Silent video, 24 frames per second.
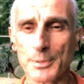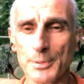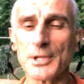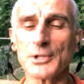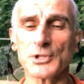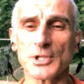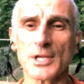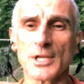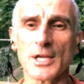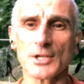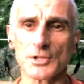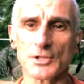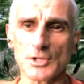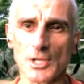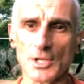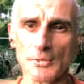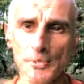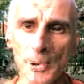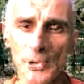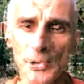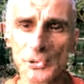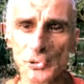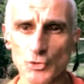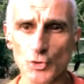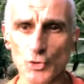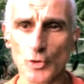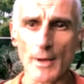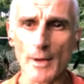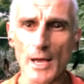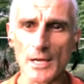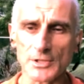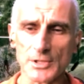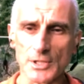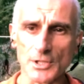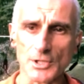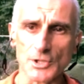PTSD,
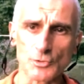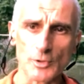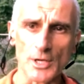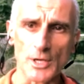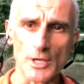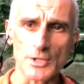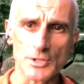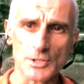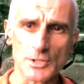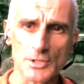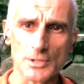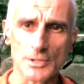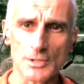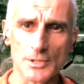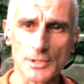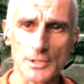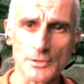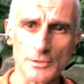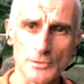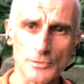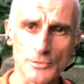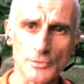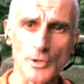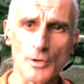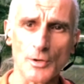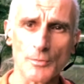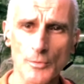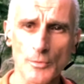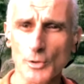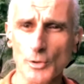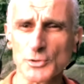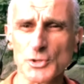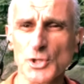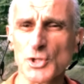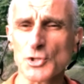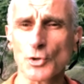post-traumatic stress
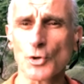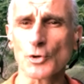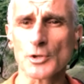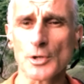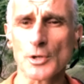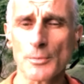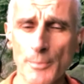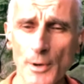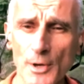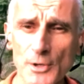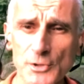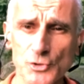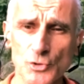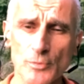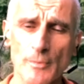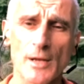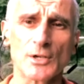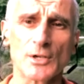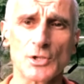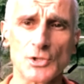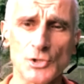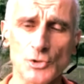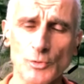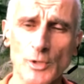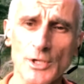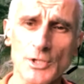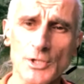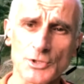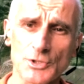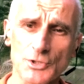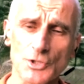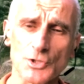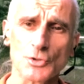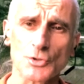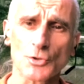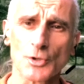syndrome or disorder, post-traumatic
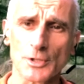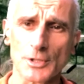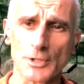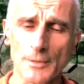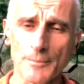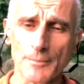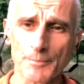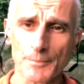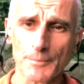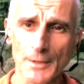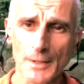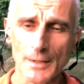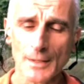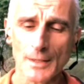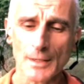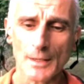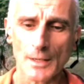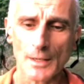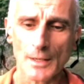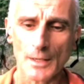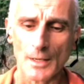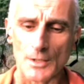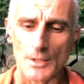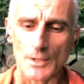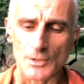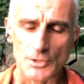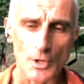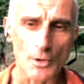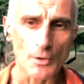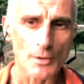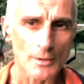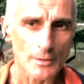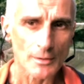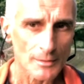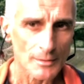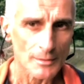stress disorder.
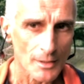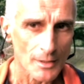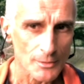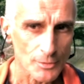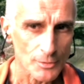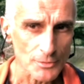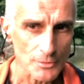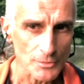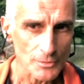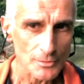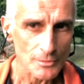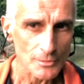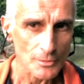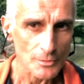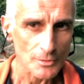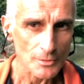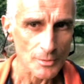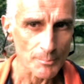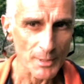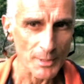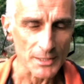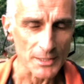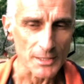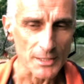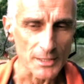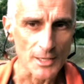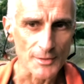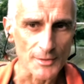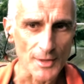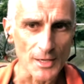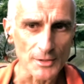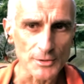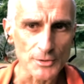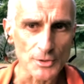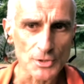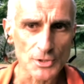So I couldn't completely hear
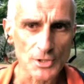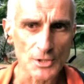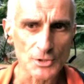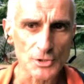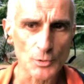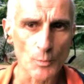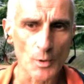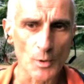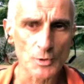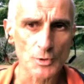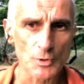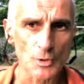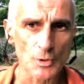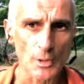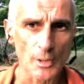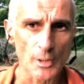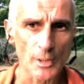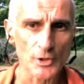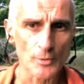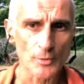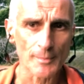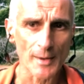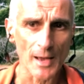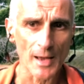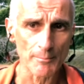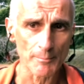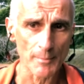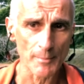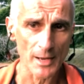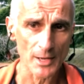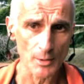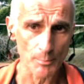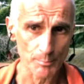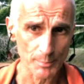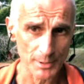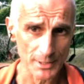that. You said you wanted to hear about
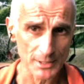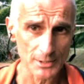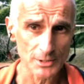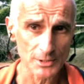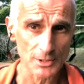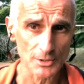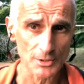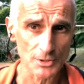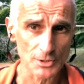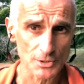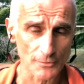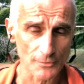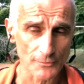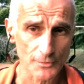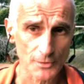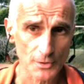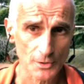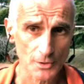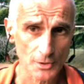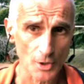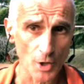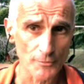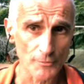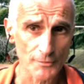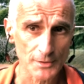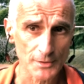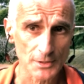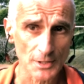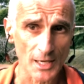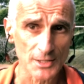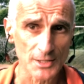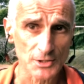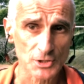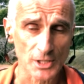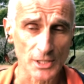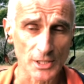my opinions of
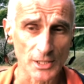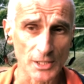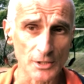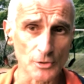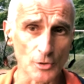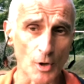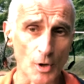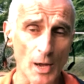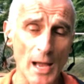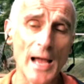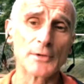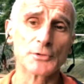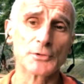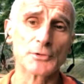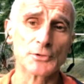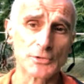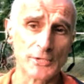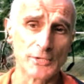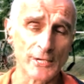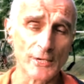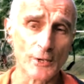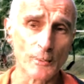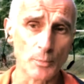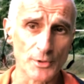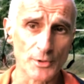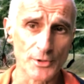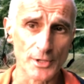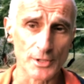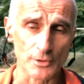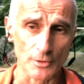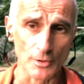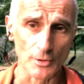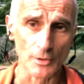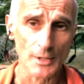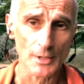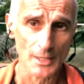COVID-19 or how to deal with
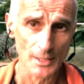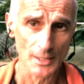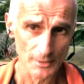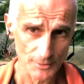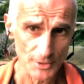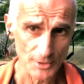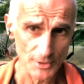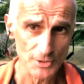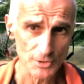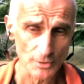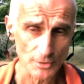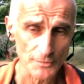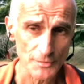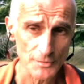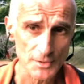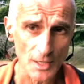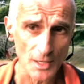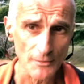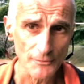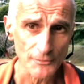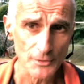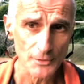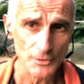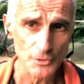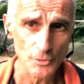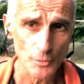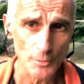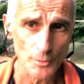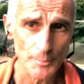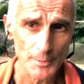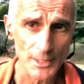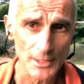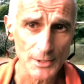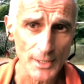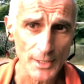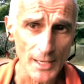it or this sort of stuff. Could you
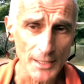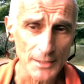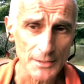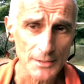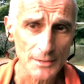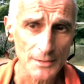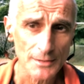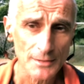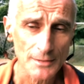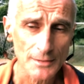repeat that?